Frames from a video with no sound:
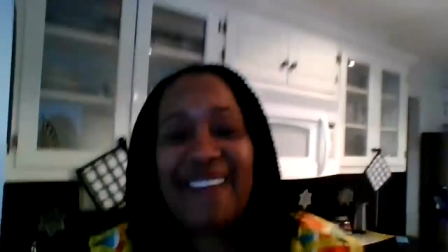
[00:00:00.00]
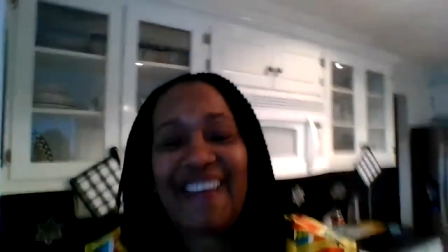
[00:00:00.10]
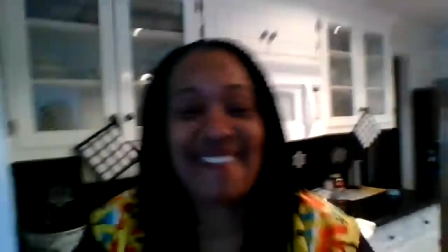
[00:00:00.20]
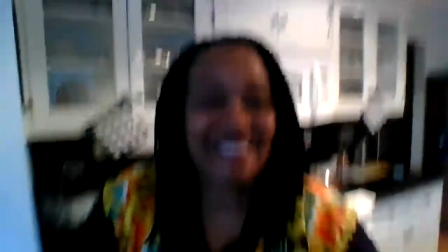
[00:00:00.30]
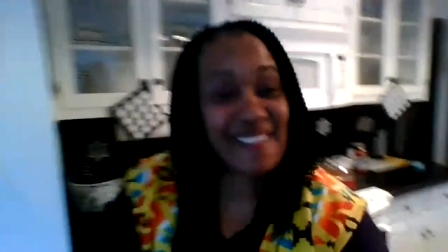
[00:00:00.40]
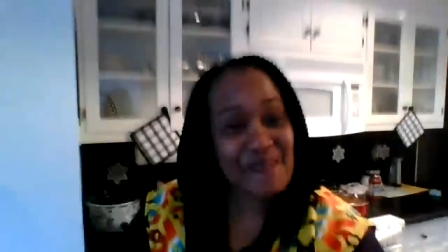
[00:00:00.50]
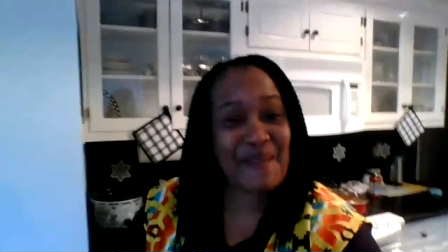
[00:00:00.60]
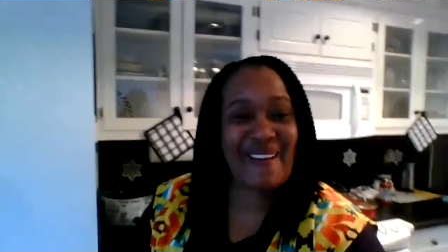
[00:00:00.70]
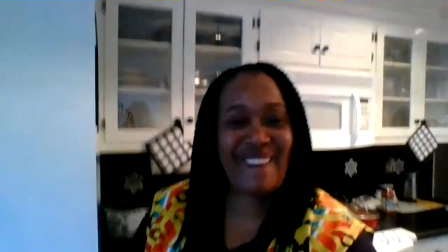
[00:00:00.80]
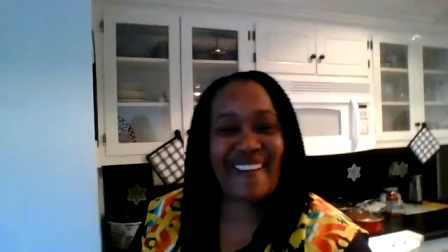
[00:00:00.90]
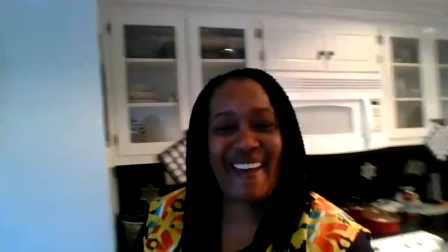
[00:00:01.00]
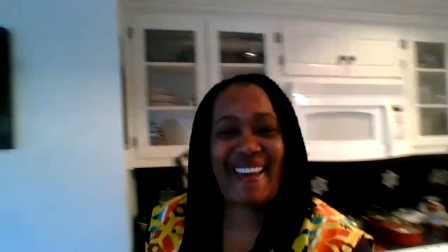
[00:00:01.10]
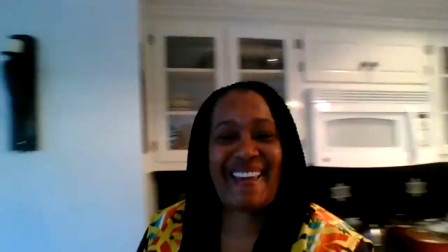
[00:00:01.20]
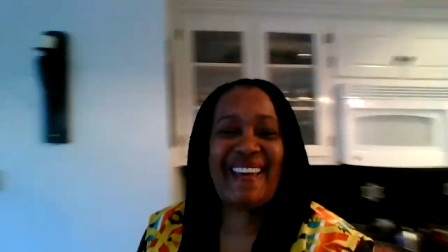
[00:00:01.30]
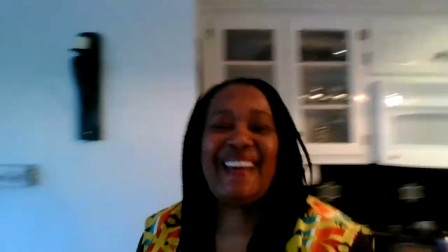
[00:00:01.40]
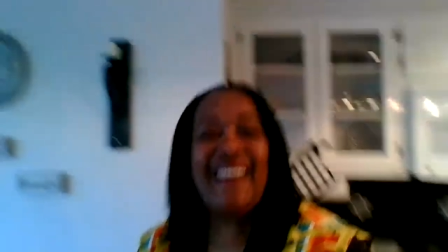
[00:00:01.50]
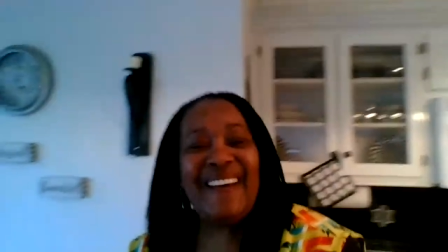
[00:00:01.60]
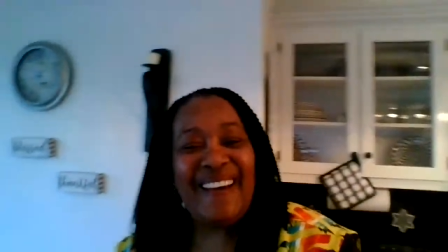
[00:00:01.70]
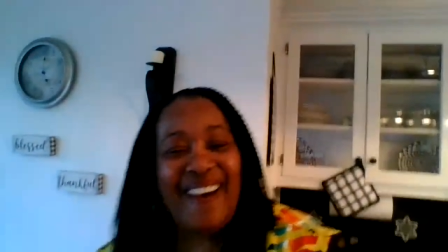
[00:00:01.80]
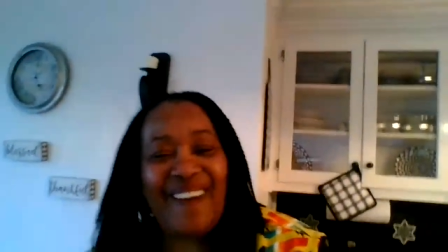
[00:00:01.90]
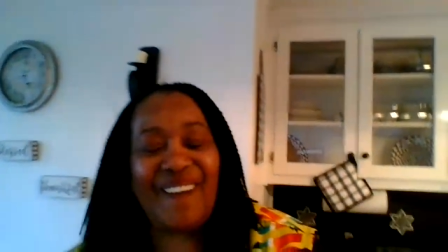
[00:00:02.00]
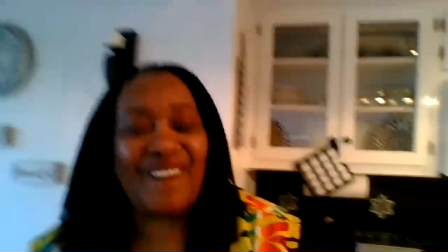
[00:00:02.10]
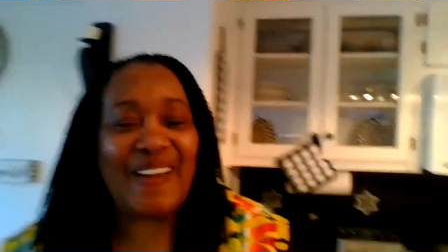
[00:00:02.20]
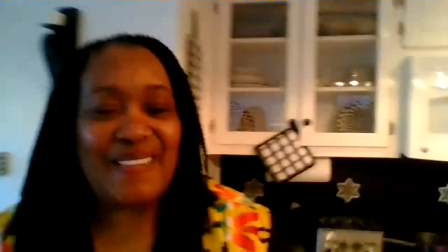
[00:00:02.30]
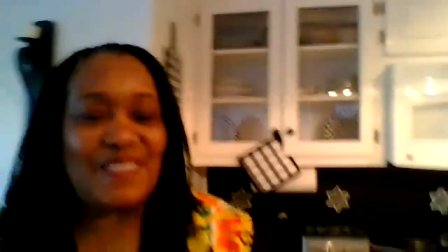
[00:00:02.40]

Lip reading: Can you see me okay? All right,